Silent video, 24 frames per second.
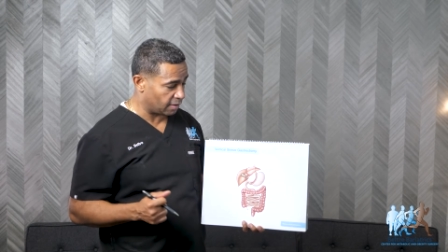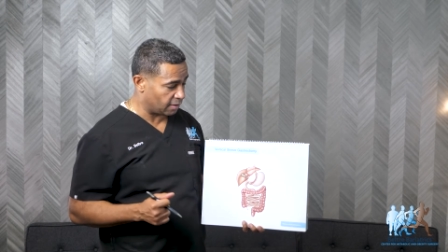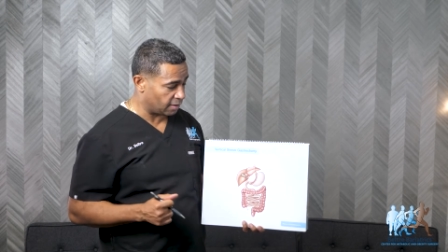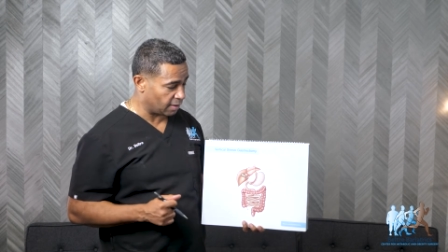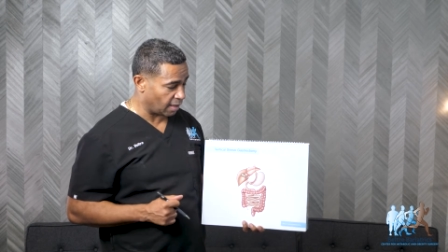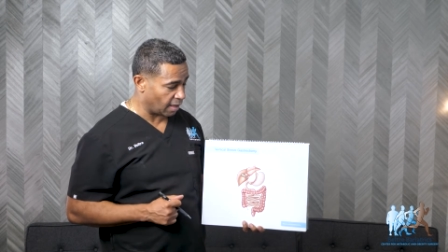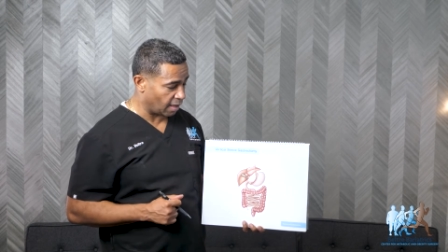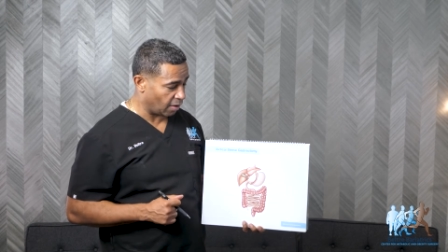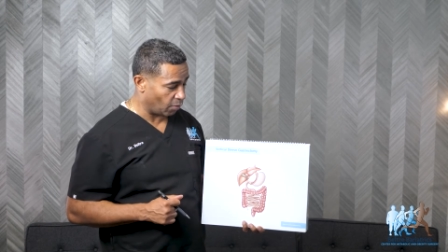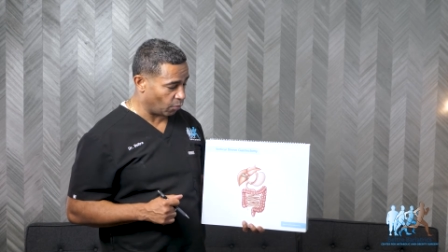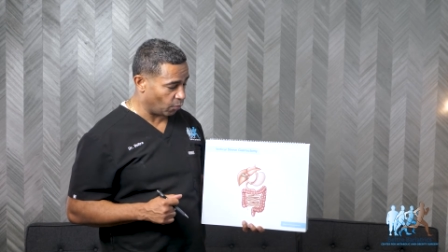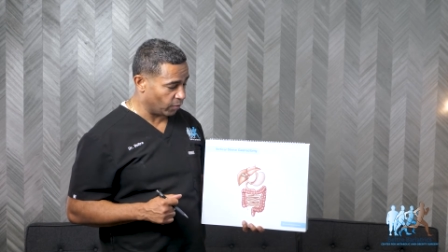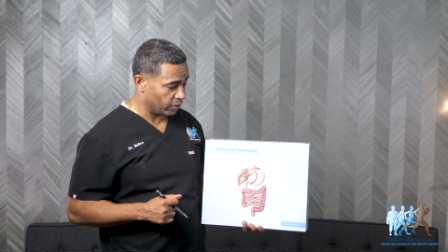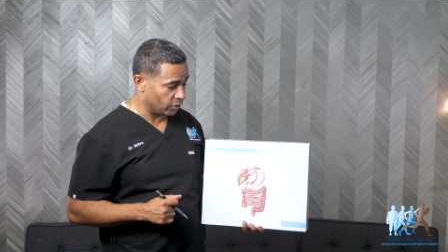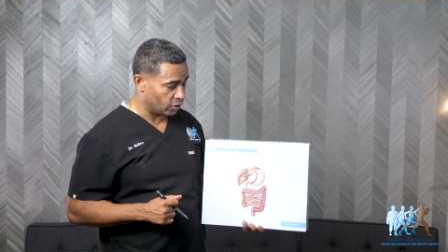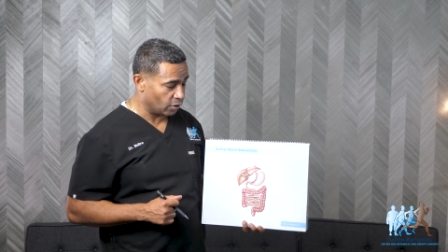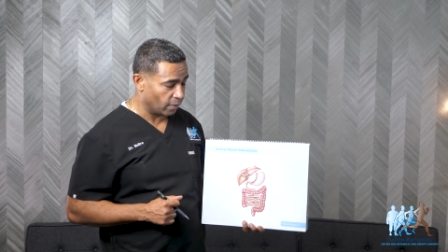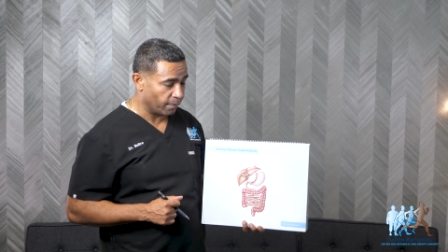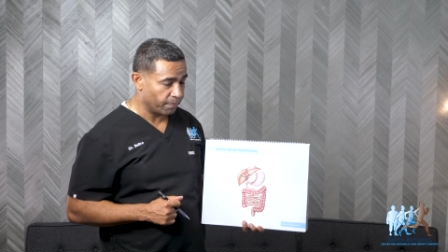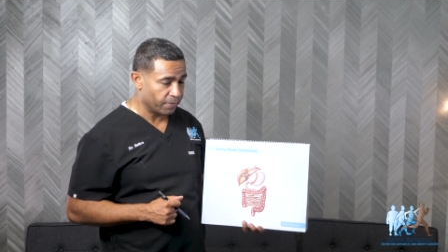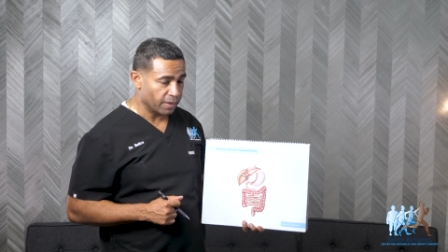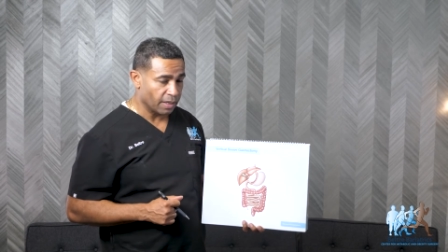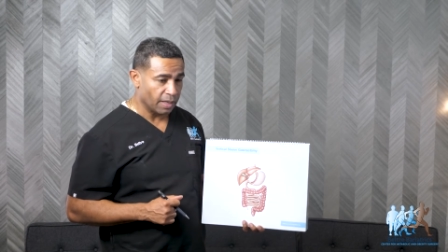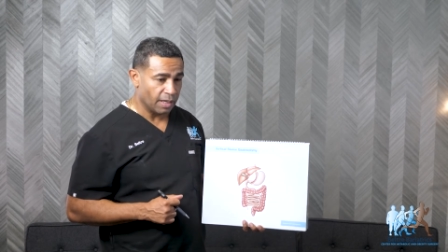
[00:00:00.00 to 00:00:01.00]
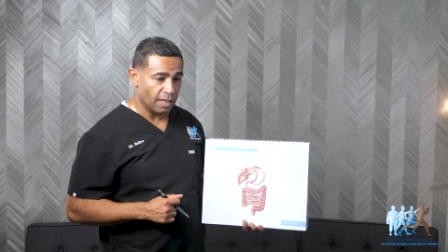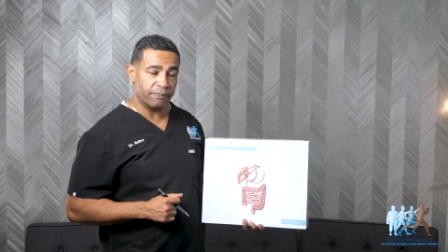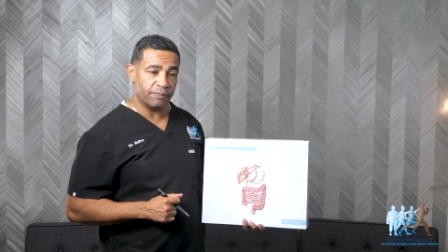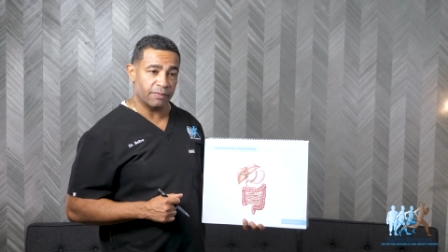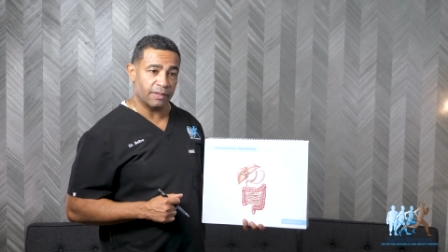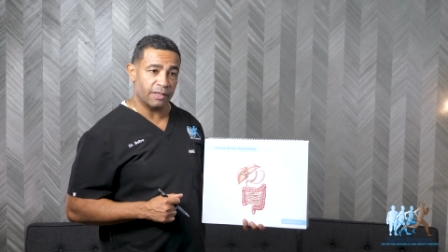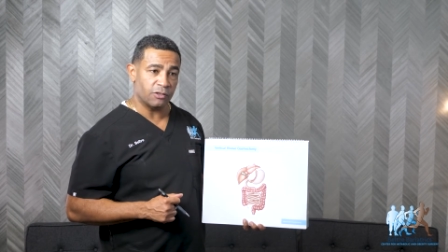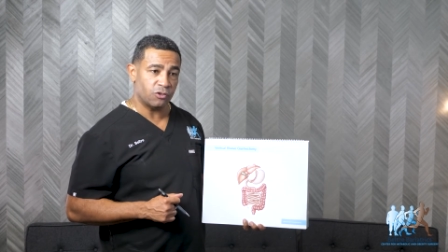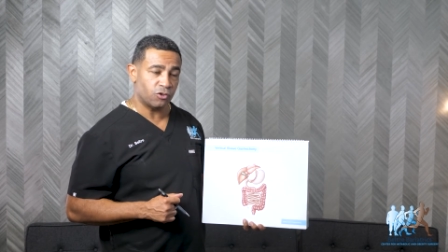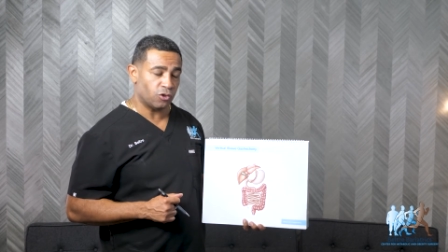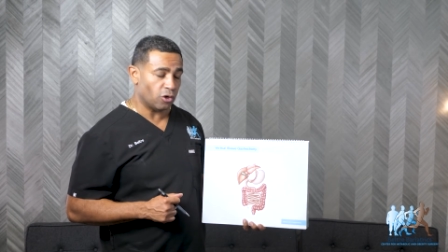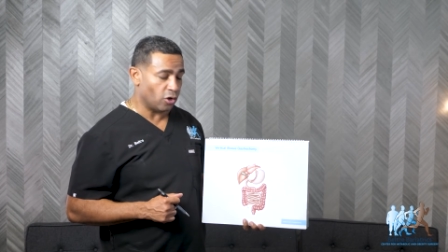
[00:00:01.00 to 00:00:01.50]
that uh, we do.
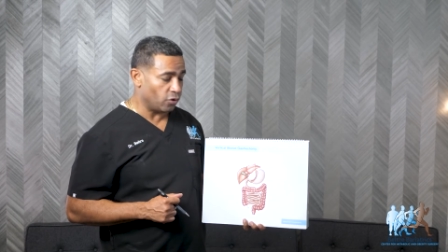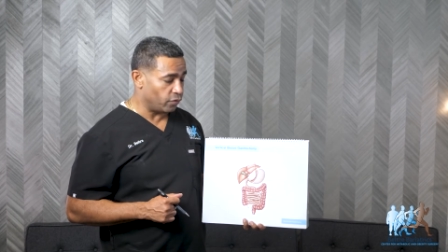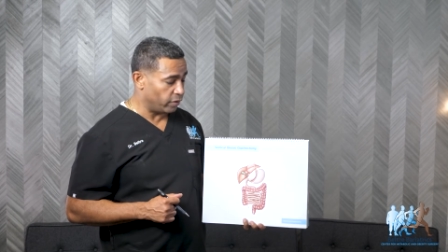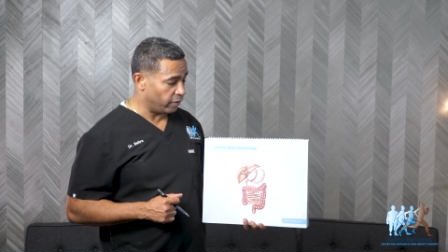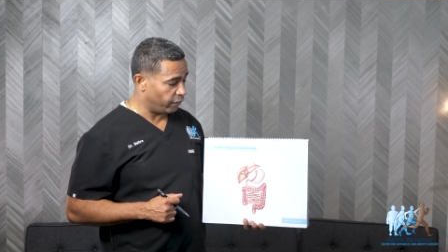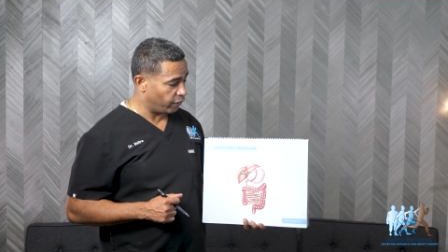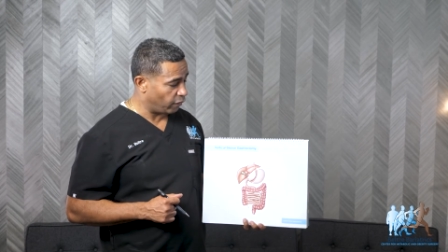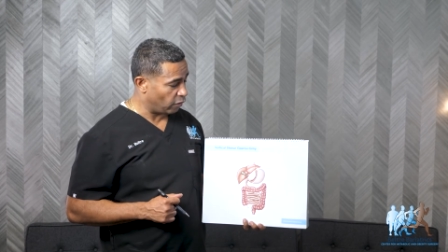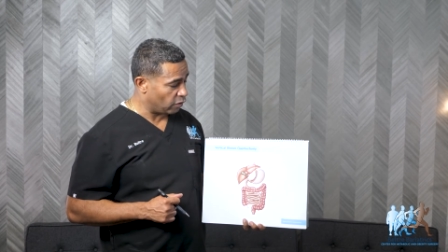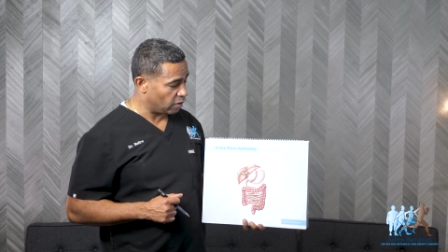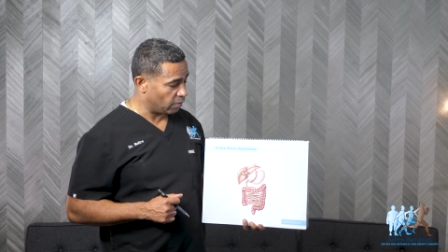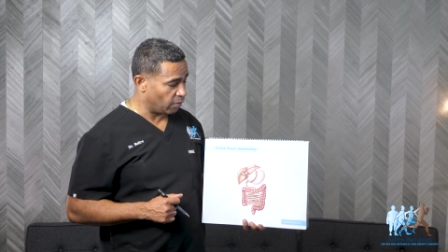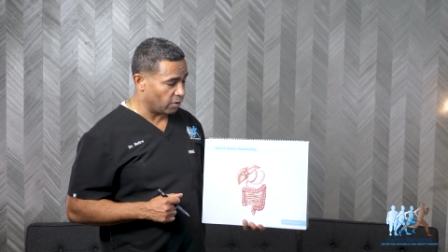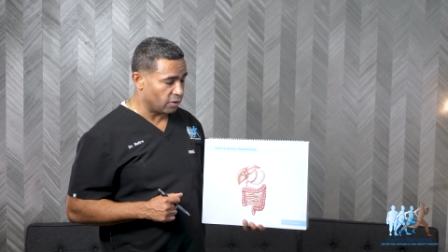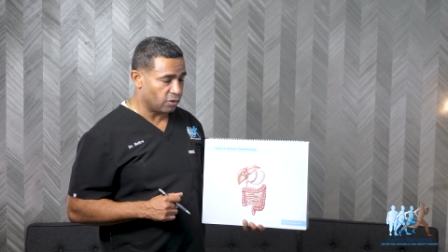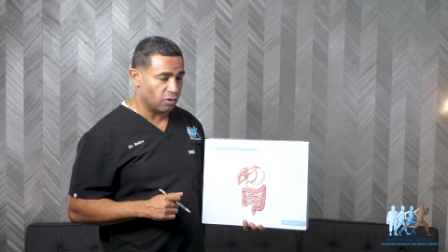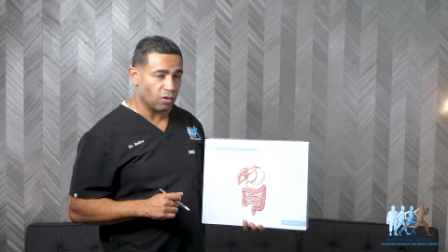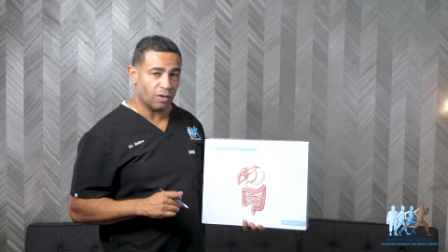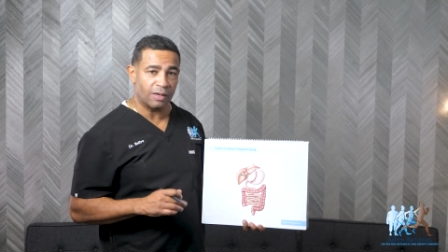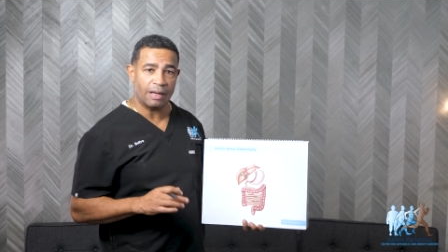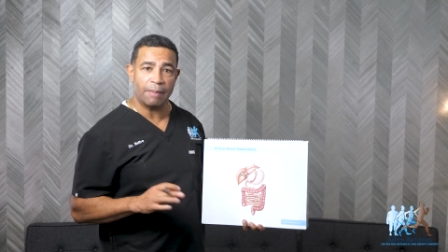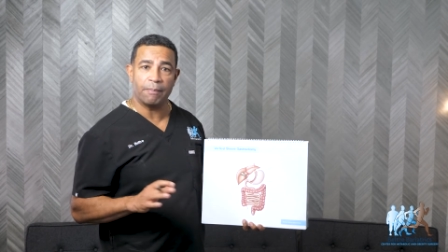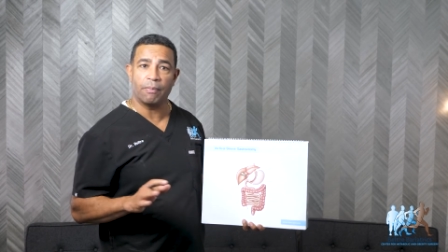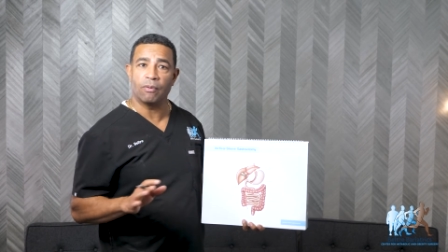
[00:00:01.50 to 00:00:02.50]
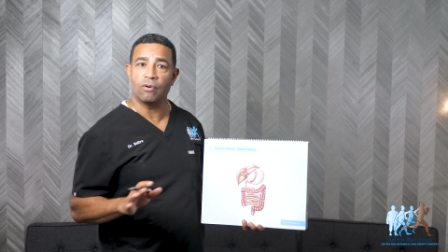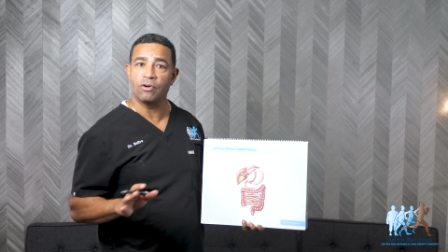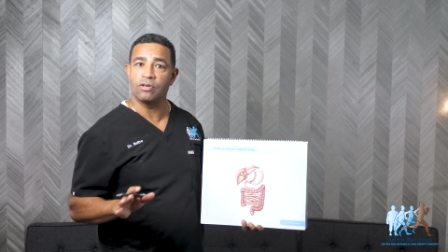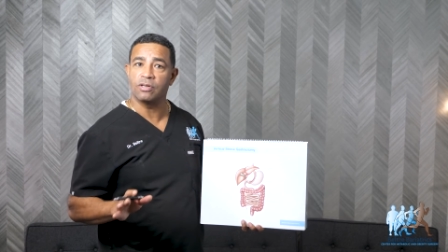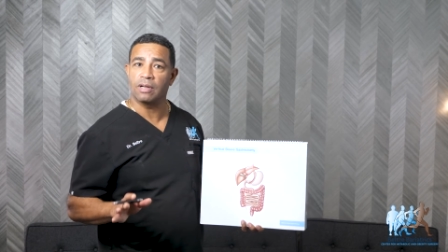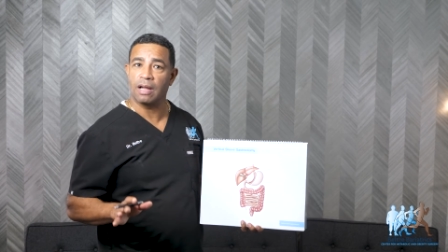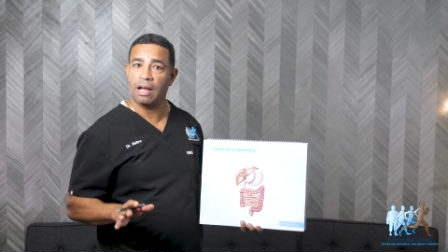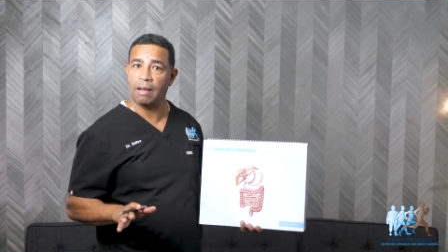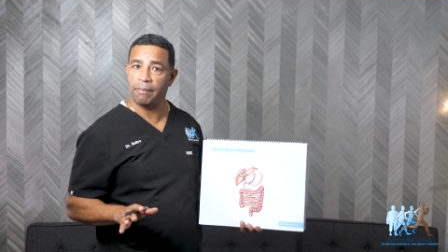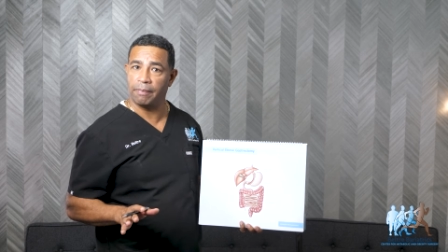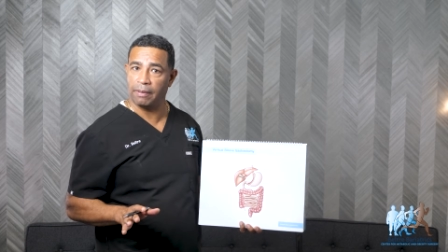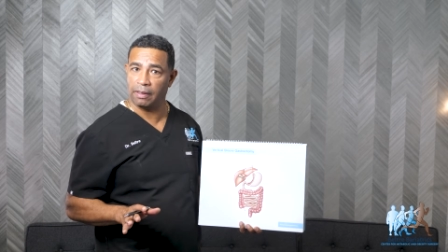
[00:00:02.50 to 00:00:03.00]
The surgery, first of all, is done
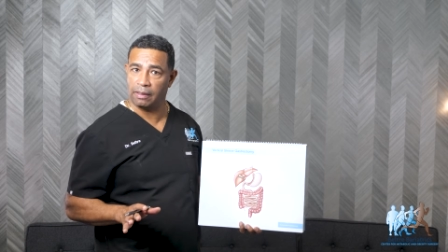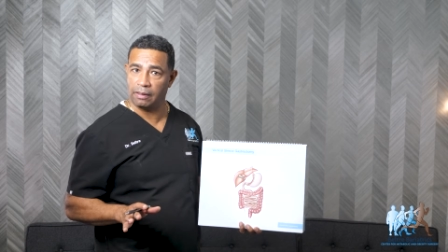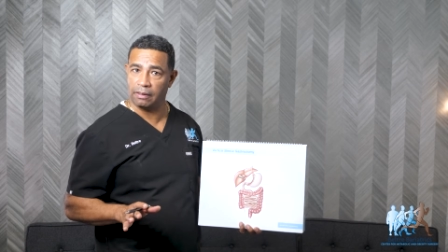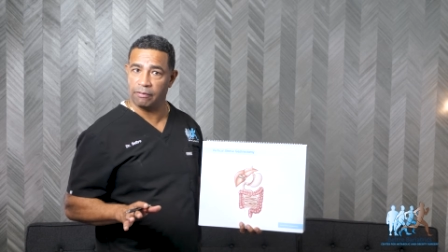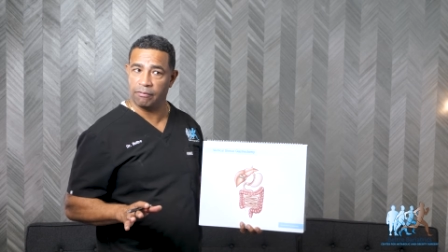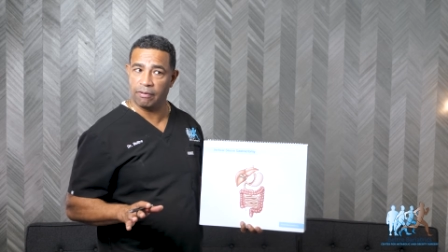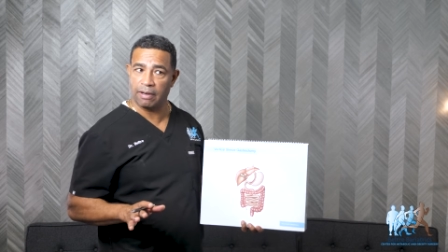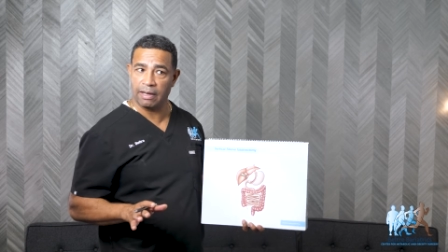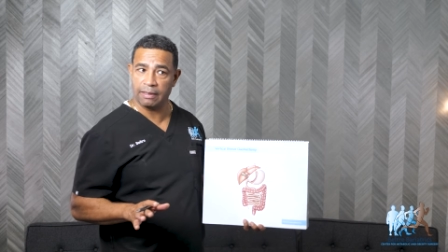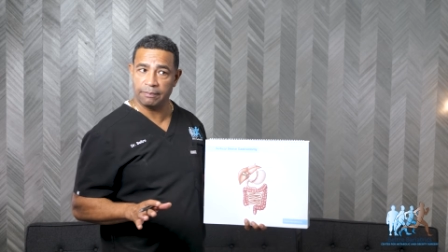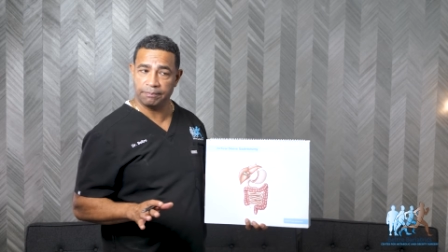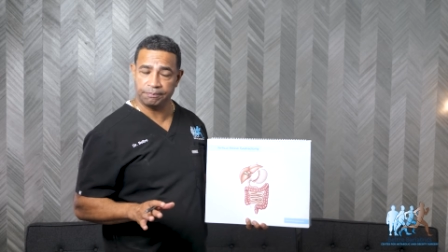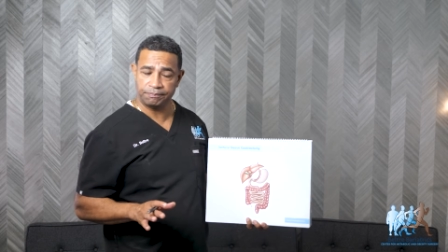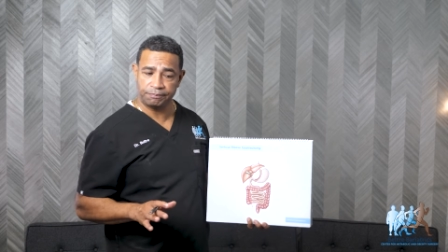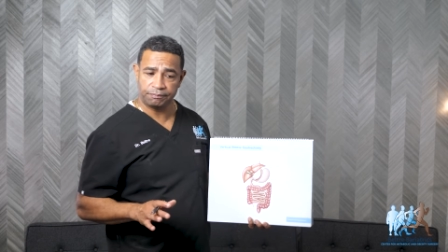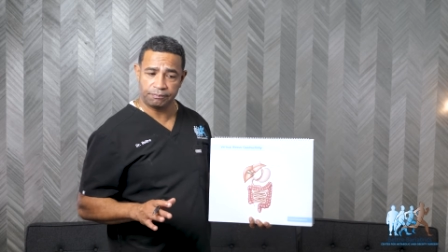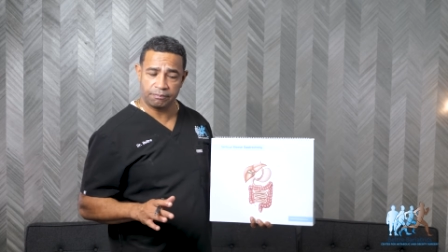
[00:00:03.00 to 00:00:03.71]
laparoscopically, right?